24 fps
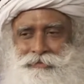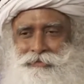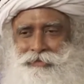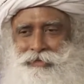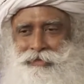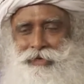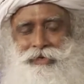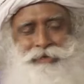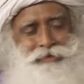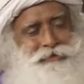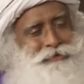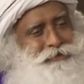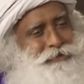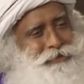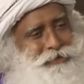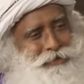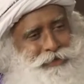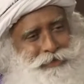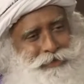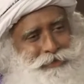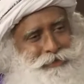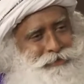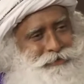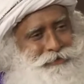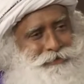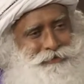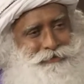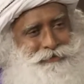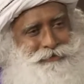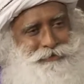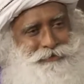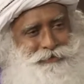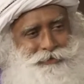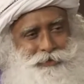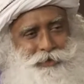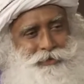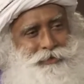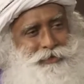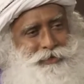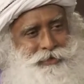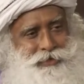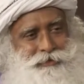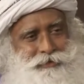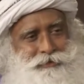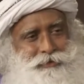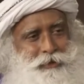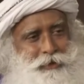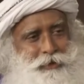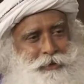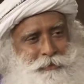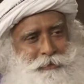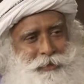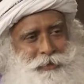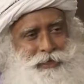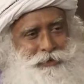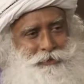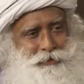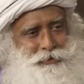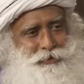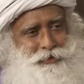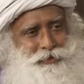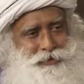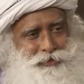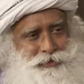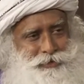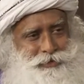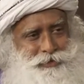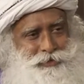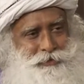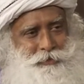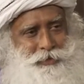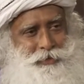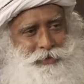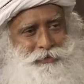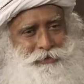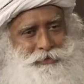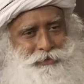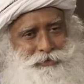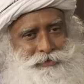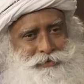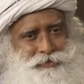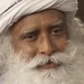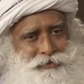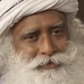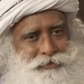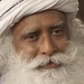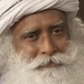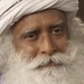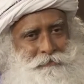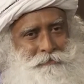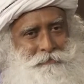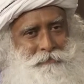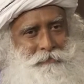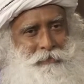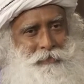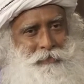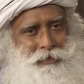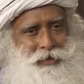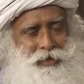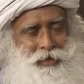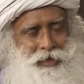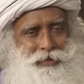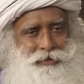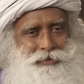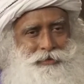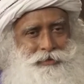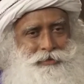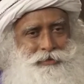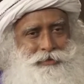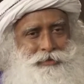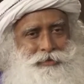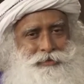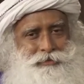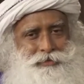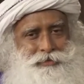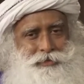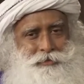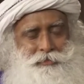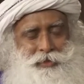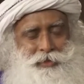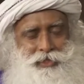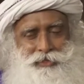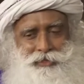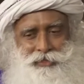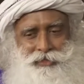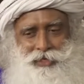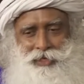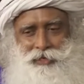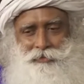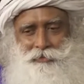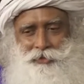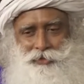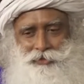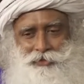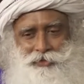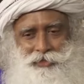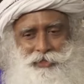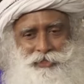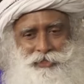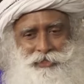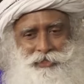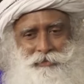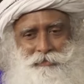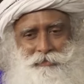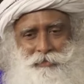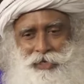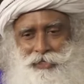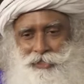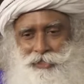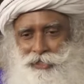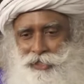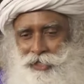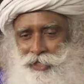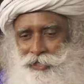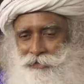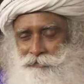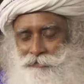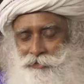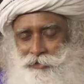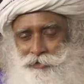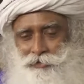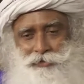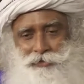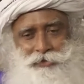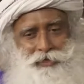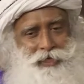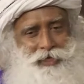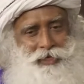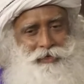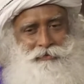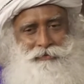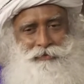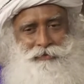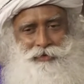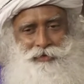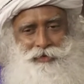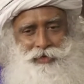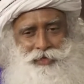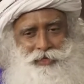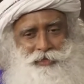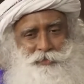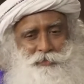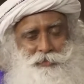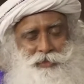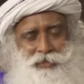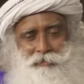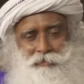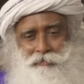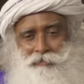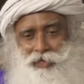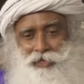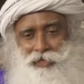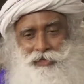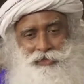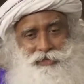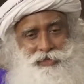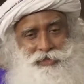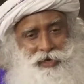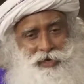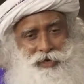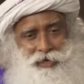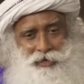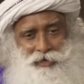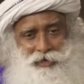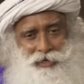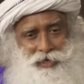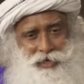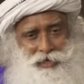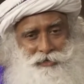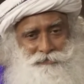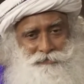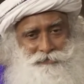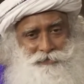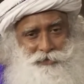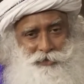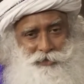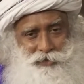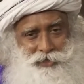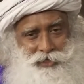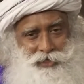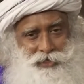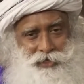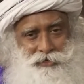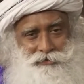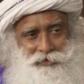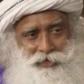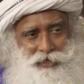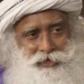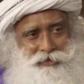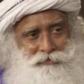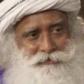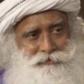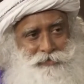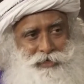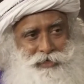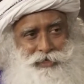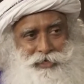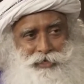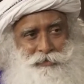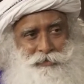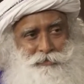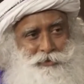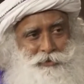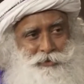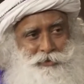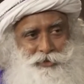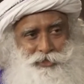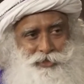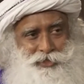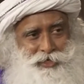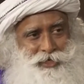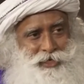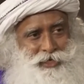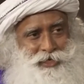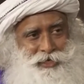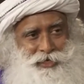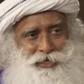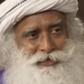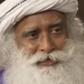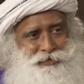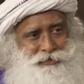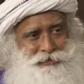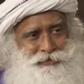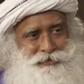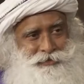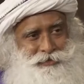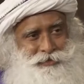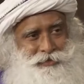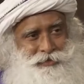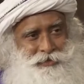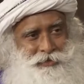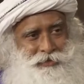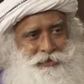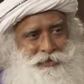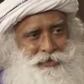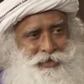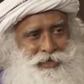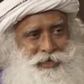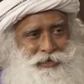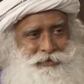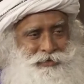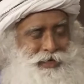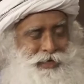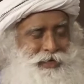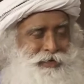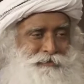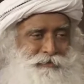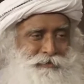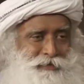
I really sorted out all my questions because I did not spend time educating myself or doing anything. I spent my entire life sorting out every damn question I had. I've kind of